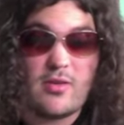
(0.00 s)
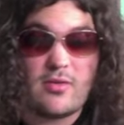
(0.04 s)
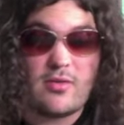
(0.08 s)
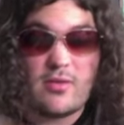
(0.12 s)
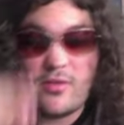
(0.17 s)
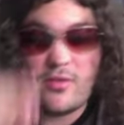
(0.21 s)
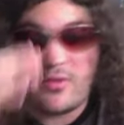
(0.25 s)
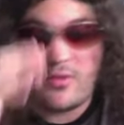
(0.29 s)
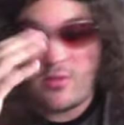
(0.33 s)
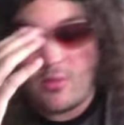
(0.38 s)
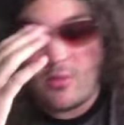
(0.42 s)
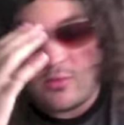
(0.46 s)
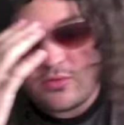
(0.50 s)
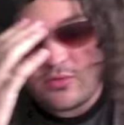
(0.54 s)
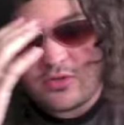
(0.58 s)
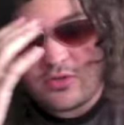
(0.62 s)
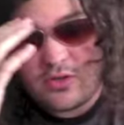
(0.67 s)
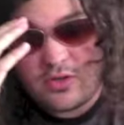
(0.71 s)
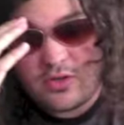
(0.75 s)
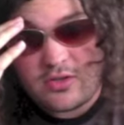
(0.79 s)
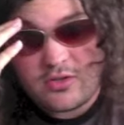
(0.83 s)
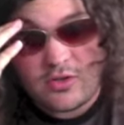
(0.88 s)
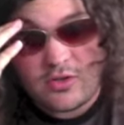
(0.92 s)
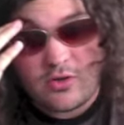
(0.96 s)
new
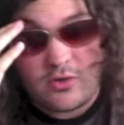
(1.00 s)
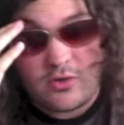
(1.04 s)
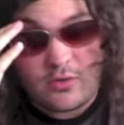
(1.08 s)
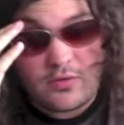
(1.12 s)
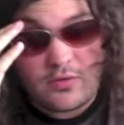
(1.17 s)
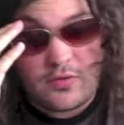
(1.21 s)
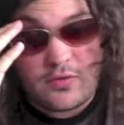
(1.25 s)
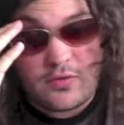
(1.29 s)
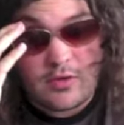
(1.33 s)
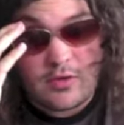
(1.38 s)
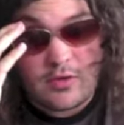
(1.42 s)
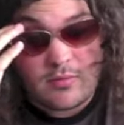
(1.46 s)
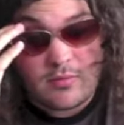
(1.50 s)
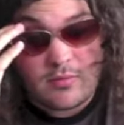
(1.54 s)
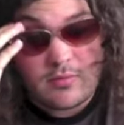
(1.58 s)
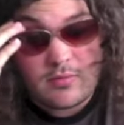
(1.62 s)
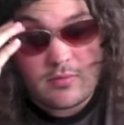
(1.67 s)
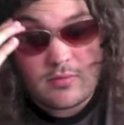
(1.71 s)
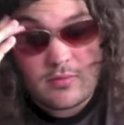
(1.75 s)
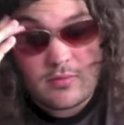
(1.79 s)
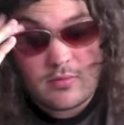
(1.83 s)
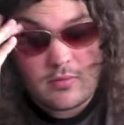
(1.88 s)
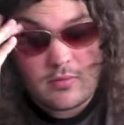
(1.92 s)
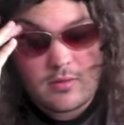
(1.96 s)
Turtles film.
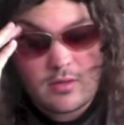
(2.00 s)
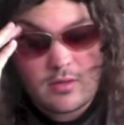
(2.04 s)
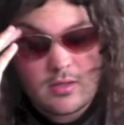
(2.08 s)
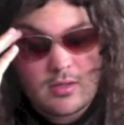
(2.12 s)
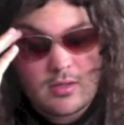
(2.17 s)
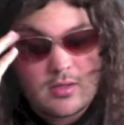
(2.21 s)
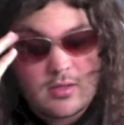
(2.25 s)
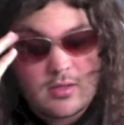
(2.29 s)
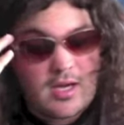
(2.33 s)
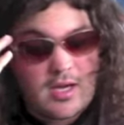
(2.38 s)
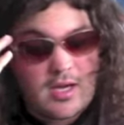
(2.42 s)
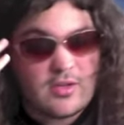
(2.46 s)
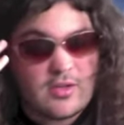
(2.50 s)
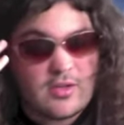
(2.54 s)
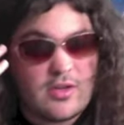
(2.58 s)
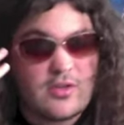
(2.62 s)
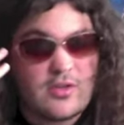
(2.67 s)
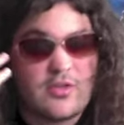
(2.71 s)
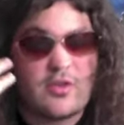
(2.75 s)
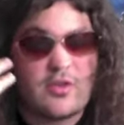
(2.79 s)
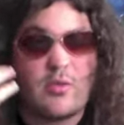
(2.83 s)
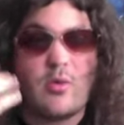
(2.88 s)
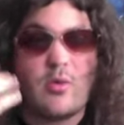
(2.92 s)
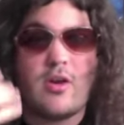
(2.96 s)
At
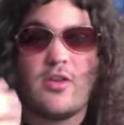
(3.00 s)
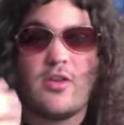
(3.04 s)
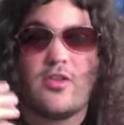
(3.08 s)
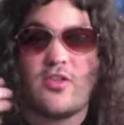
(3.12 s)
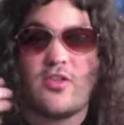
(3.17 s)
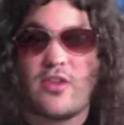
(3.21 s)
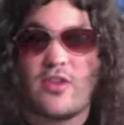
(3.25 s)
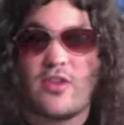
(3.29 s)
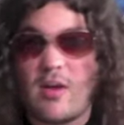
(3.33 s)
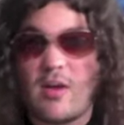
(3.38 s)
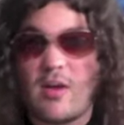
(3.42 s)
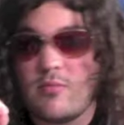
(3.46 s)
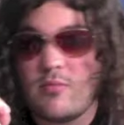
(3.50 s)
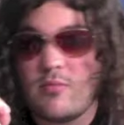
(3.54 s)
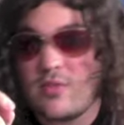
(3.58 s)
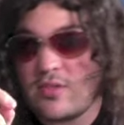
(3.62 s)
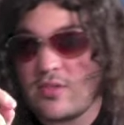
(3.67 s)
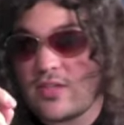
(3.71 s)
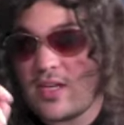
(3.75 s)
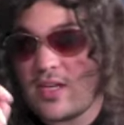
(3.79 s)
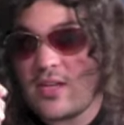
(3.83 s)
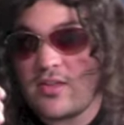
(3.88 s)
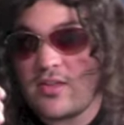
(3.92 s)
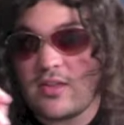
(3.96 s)
least there was some
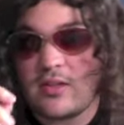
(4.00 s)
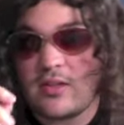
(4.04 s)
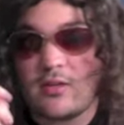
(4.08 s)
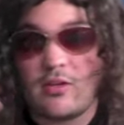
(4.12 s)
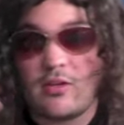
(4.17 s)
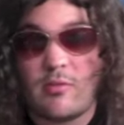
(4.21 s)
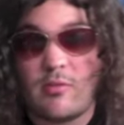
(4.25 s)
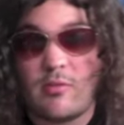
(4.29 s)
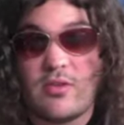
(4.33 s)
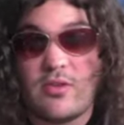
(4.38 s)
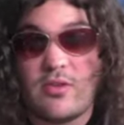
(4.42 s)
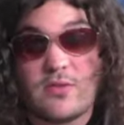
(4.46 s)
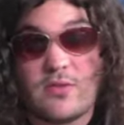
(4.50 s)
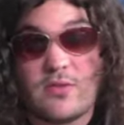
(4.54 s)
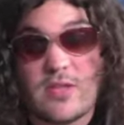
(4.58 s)
decent little bits